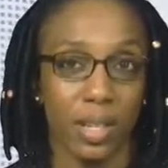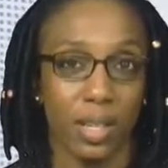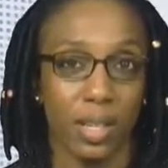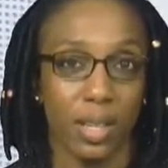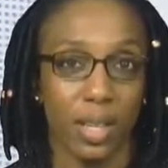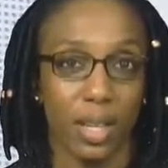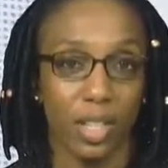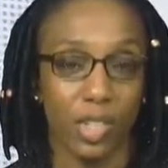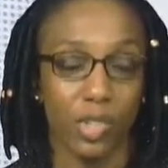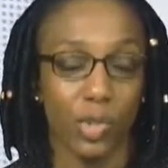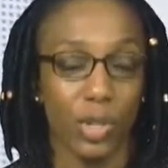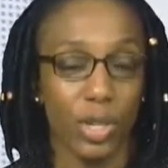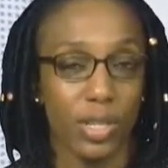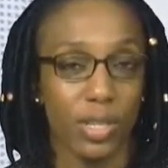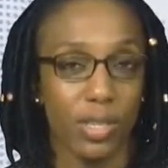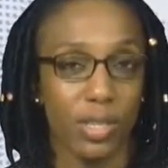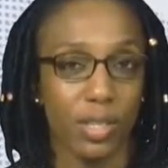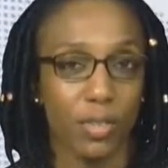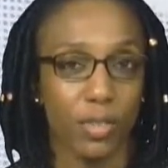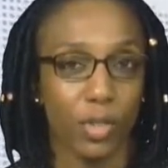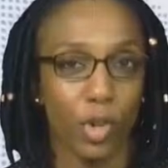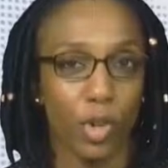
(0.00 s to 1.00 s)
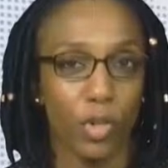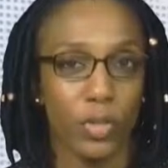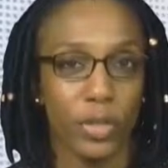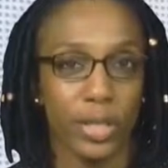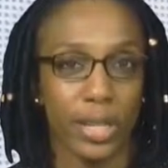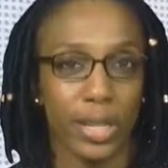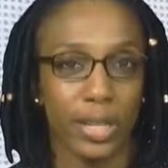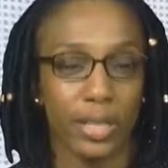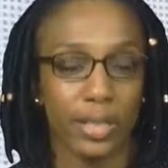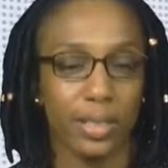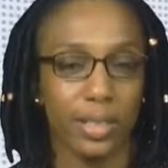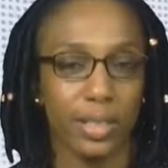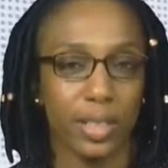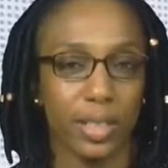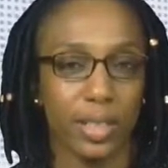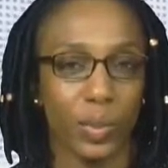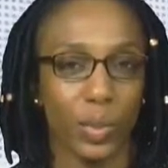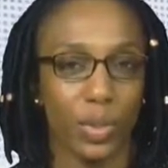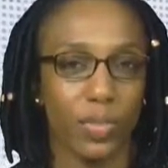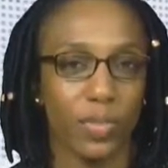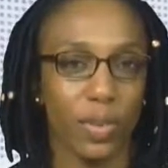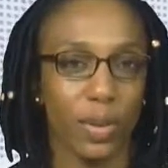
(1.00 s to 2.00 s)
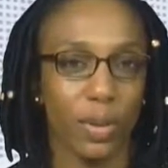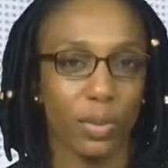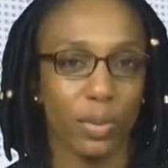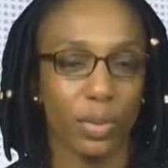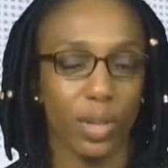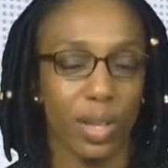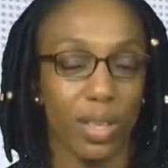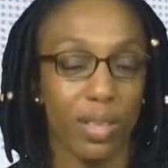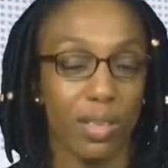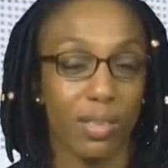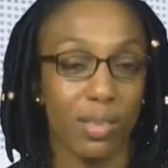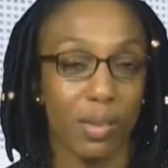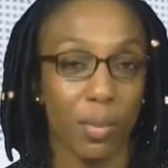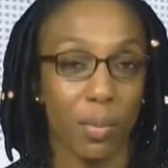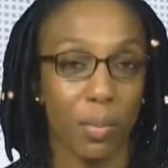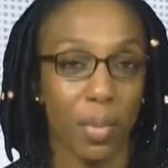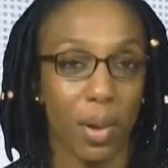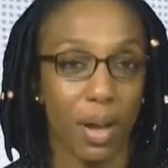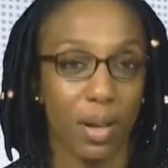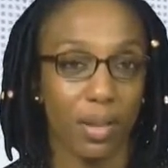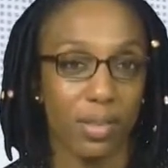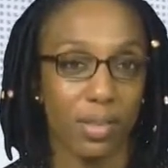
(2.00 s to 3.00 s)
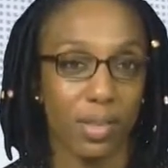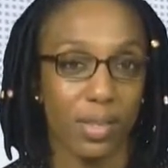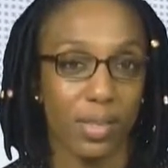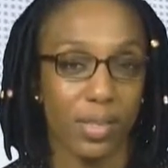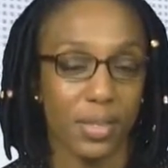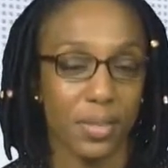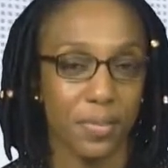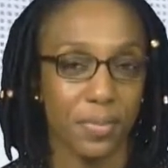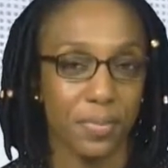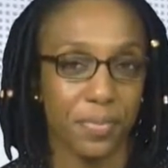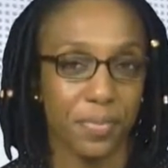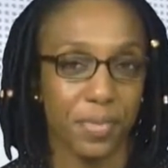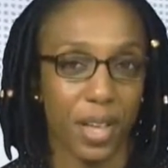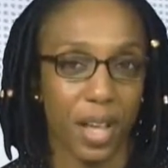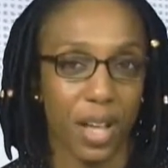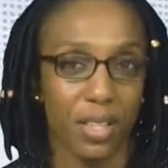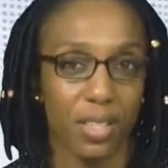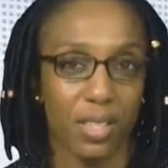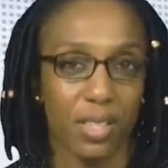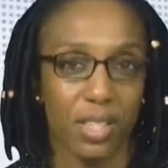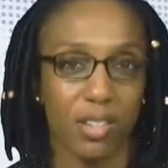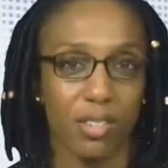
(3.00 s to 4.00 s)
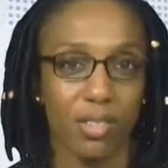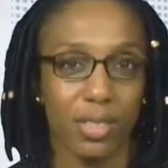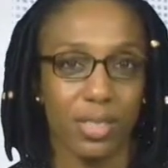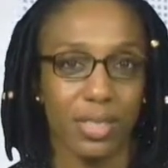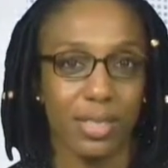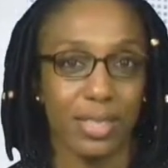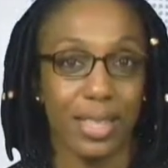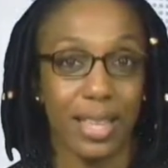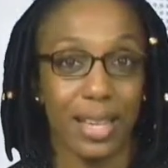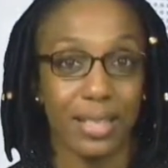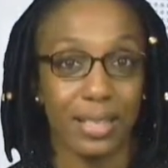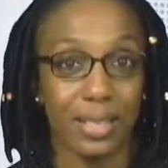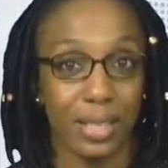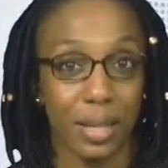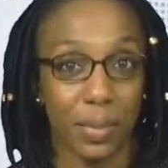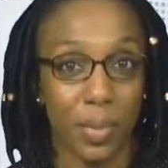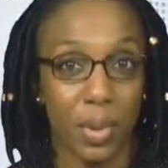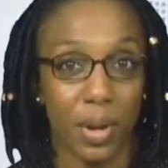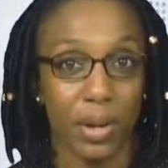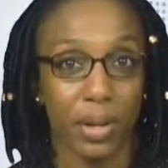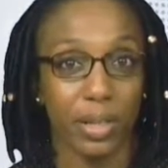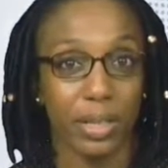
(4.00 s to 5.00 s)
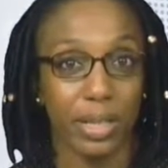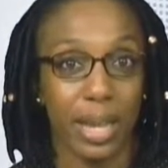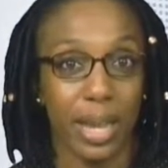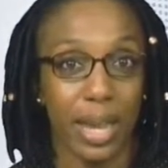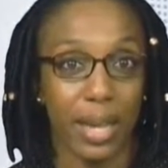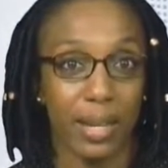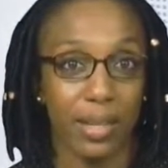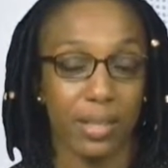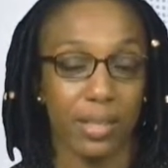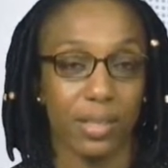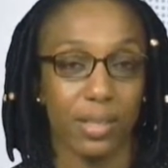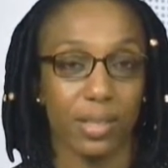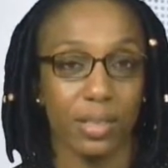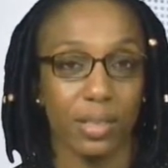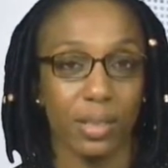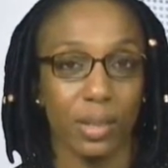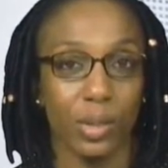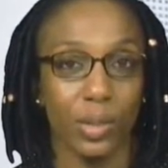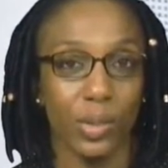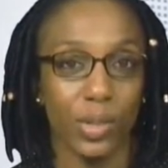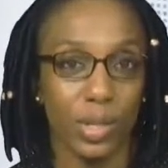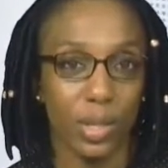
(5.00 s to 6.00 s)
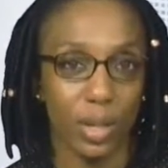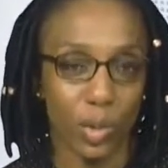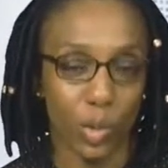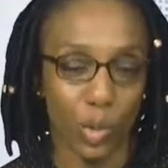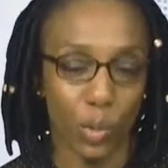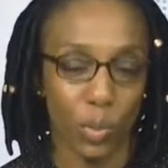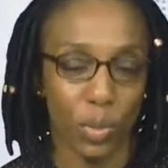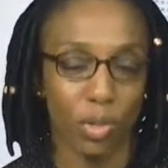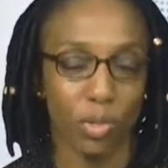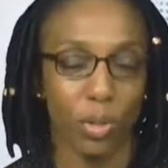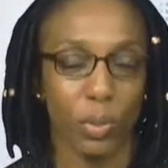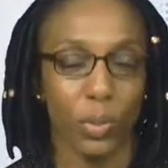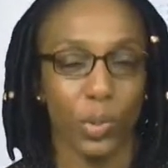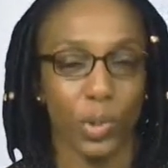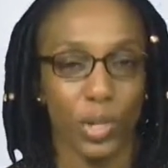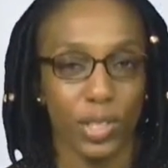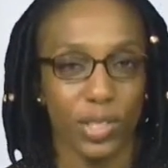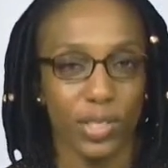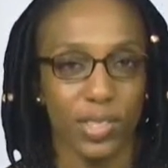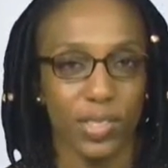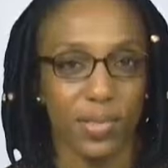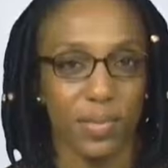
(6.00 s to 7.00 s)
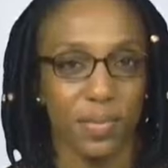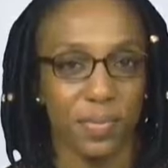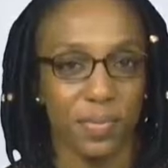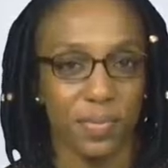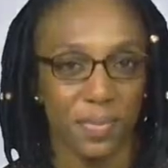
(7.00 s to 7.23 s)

that traces of COVID-19 were found in some boxes. Al Jazeera's Latin American editor, Lucia Newman, reports.